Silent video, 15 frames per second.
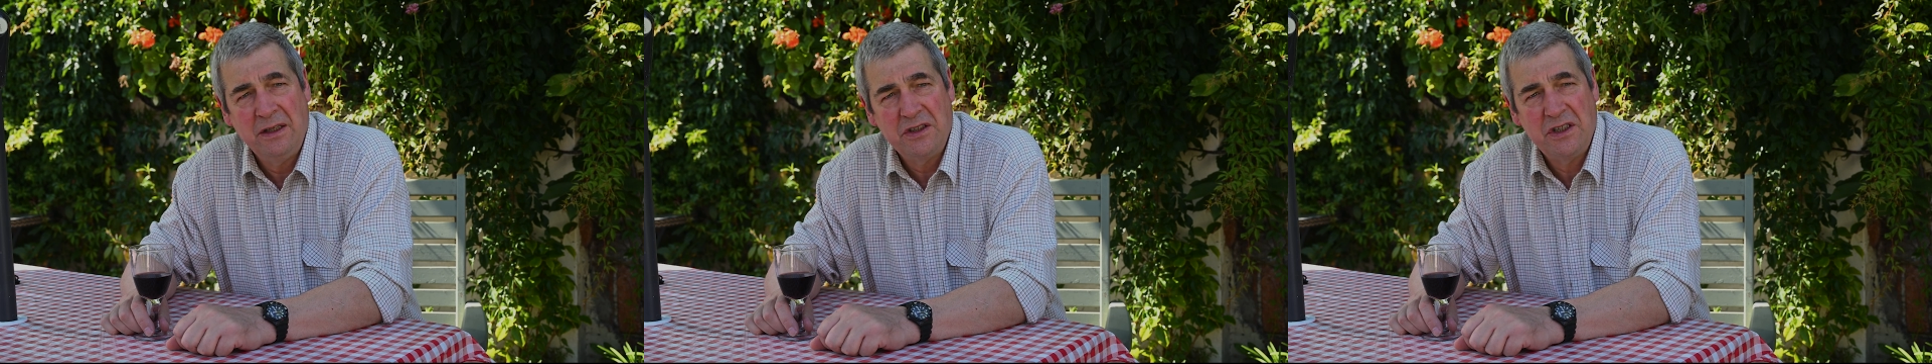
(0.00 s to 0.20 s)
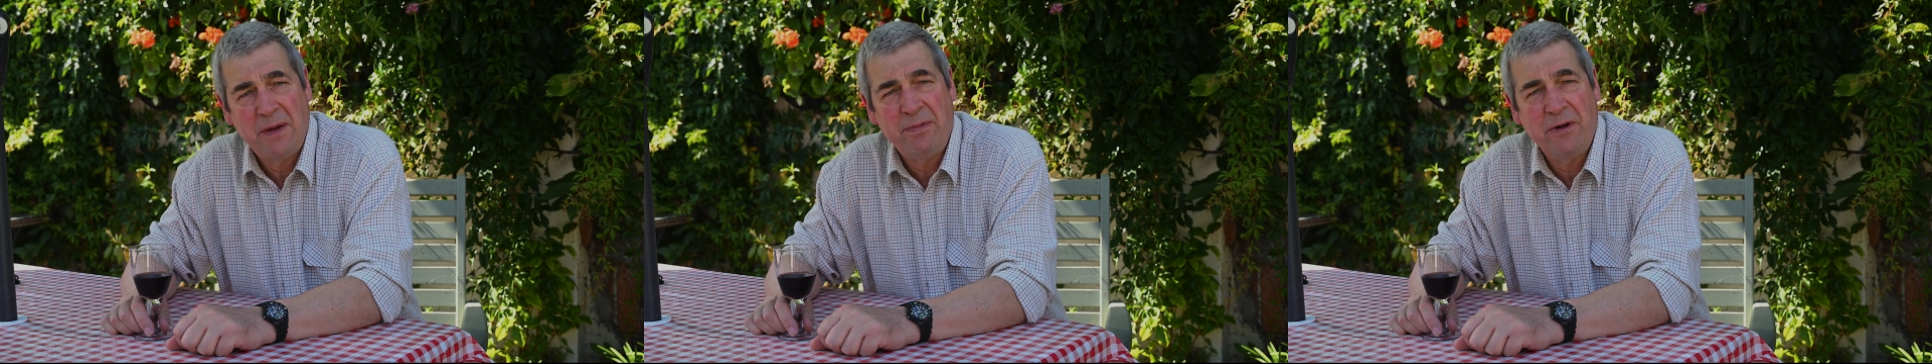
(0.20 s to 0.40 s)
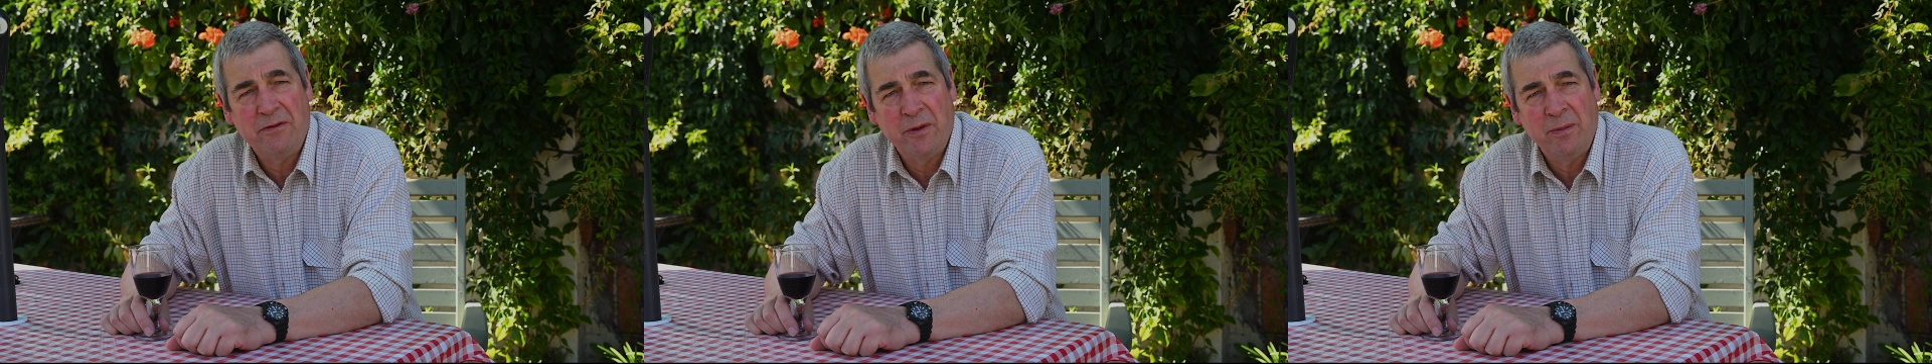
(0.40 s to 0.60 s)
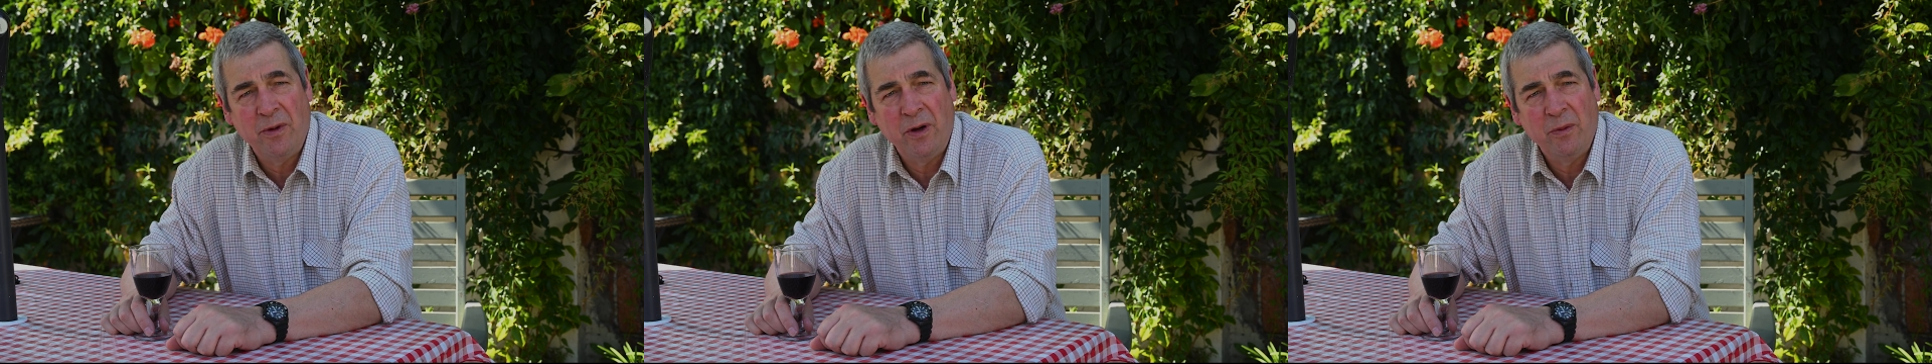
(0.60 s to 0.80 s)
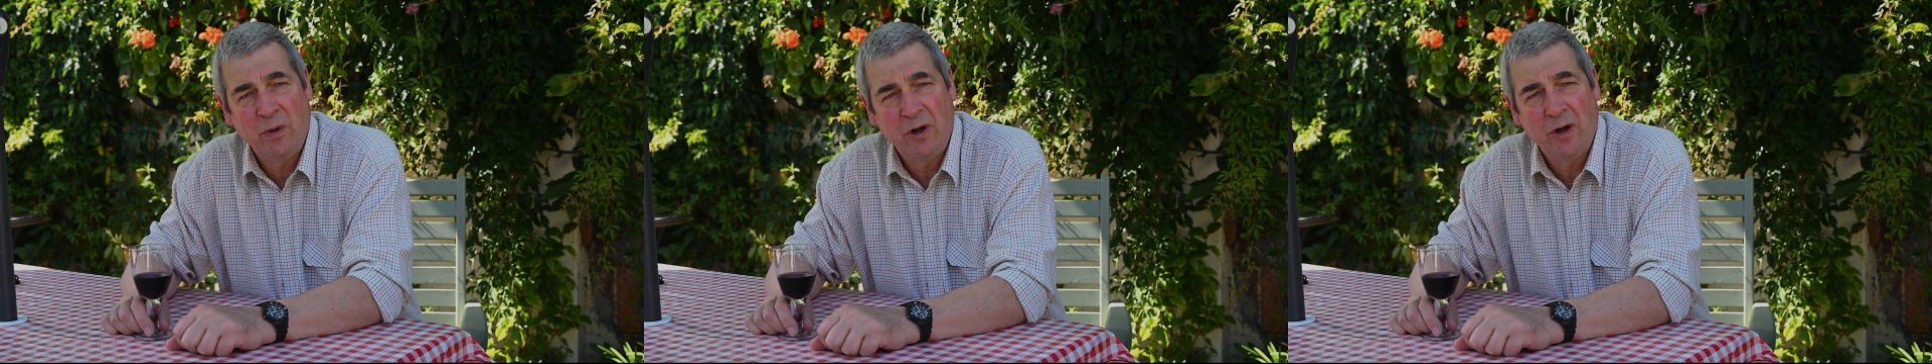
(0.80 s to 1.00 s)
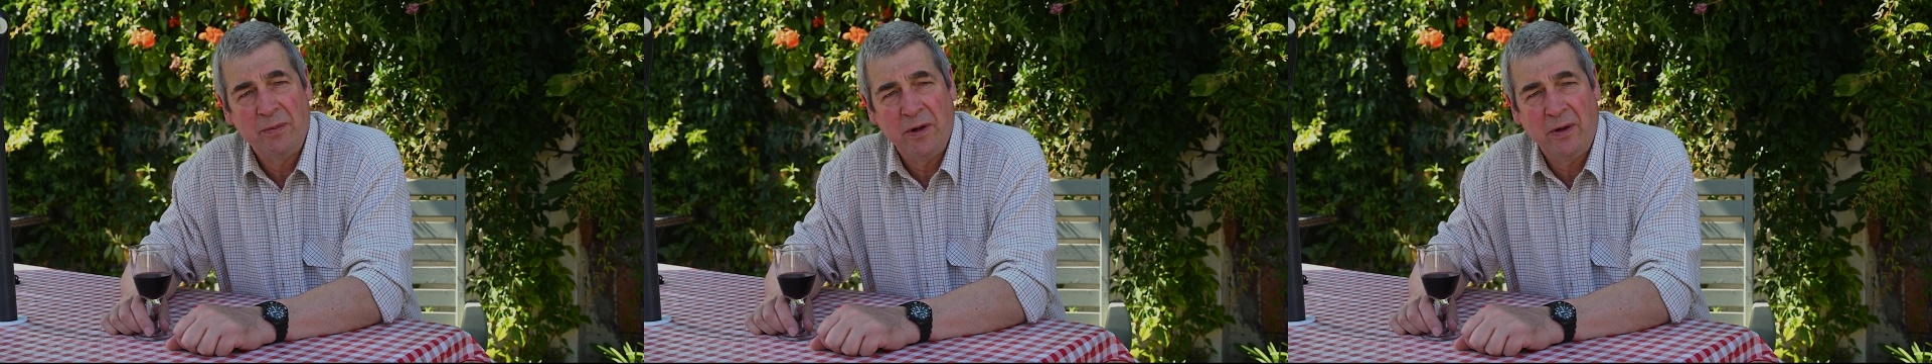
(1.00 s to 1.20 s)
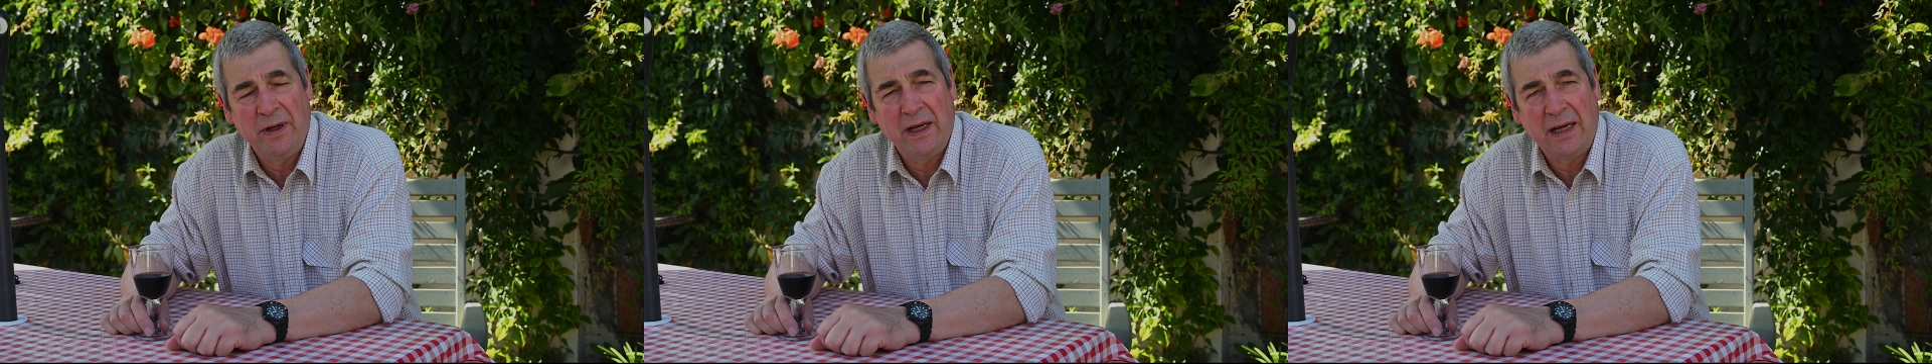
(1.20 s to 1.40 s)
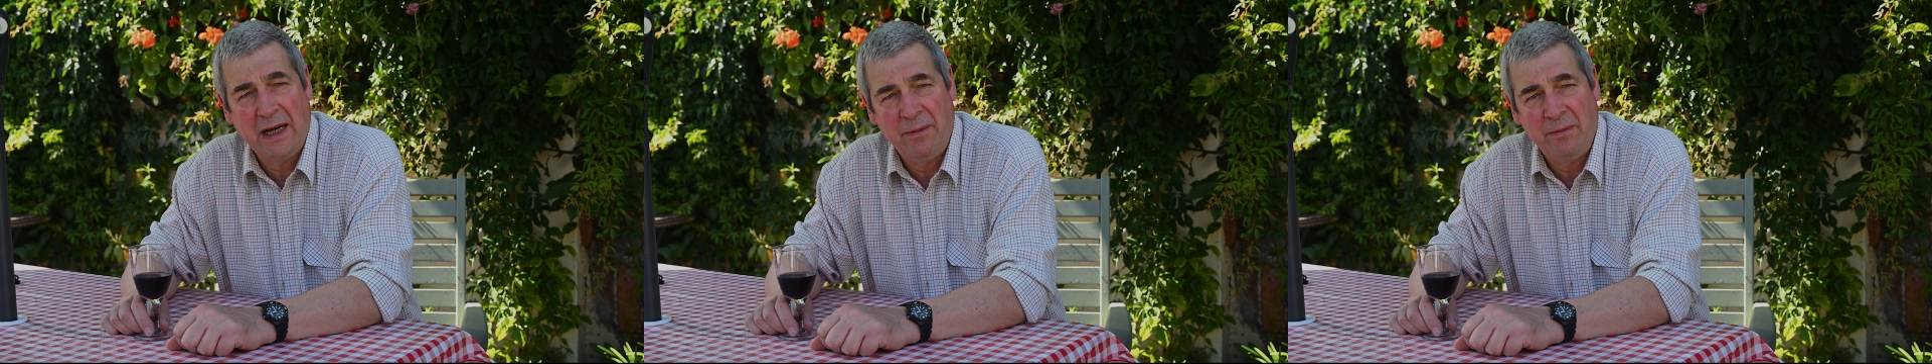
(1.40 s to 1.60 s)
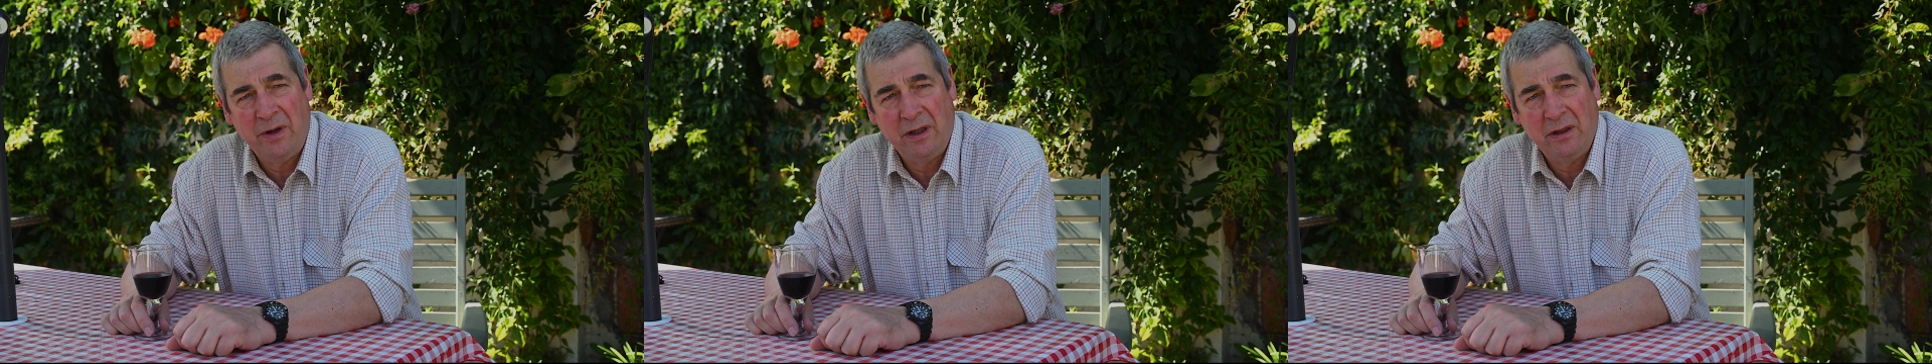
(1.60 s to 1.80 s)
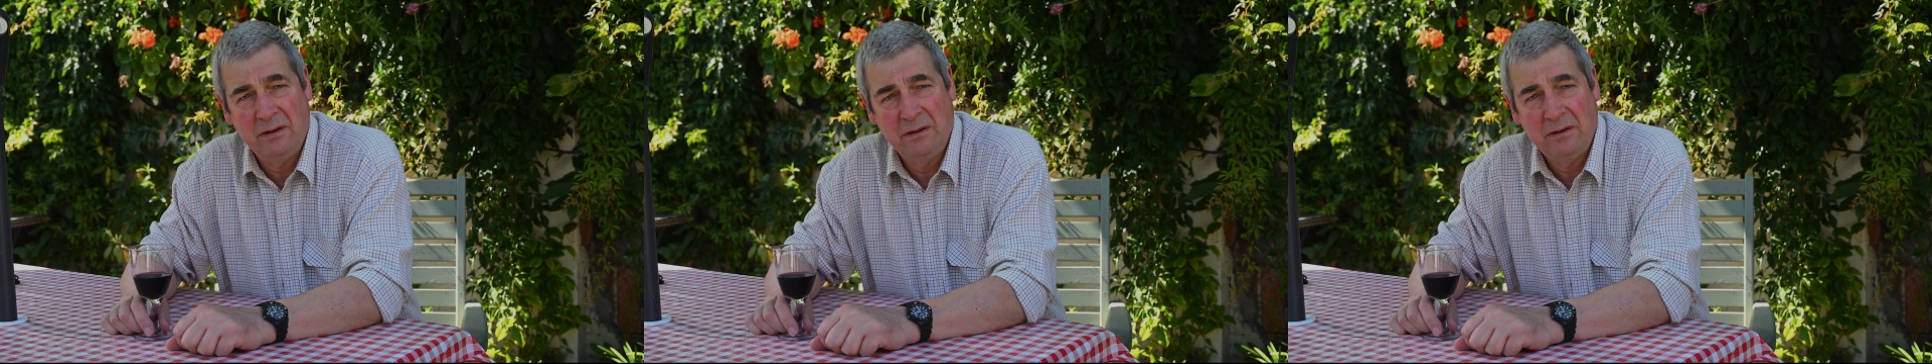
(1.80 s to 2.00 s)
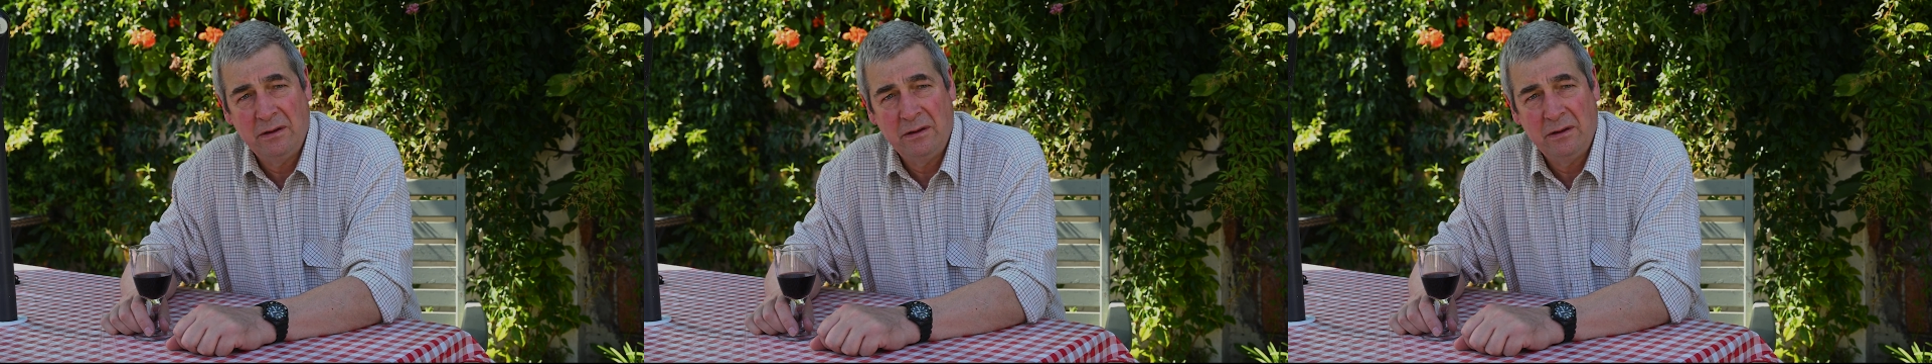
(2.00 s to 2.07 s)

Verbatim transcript: separate from my work behind the camera